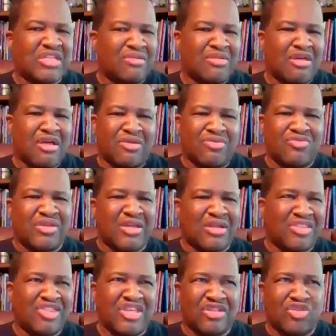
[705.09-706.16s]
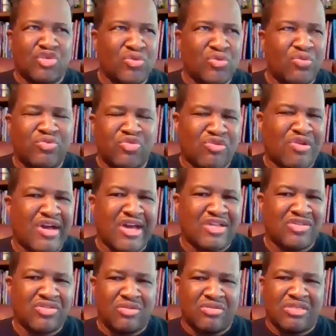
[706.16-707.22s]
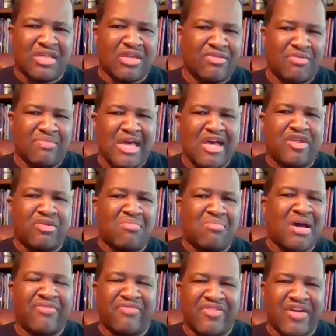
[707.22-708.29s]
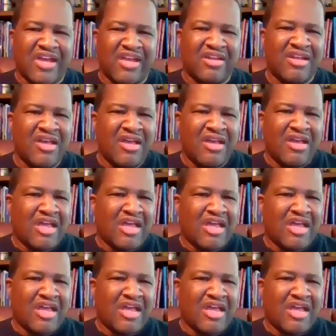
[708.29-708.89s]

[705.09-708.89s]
You get, I think, 2 tries to tell them how to modify it,